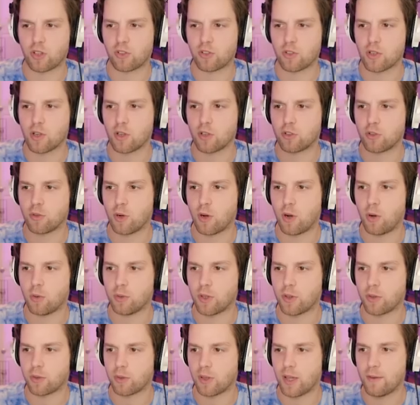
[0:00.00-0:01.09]
this, you go to a whole
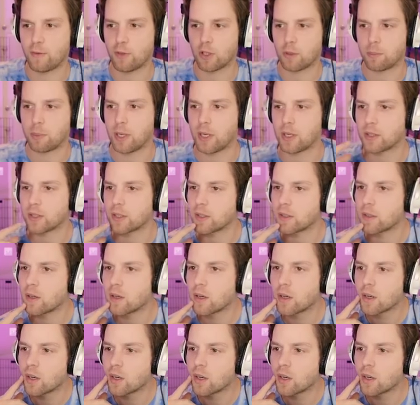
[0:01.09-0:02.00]
nother level, apparently.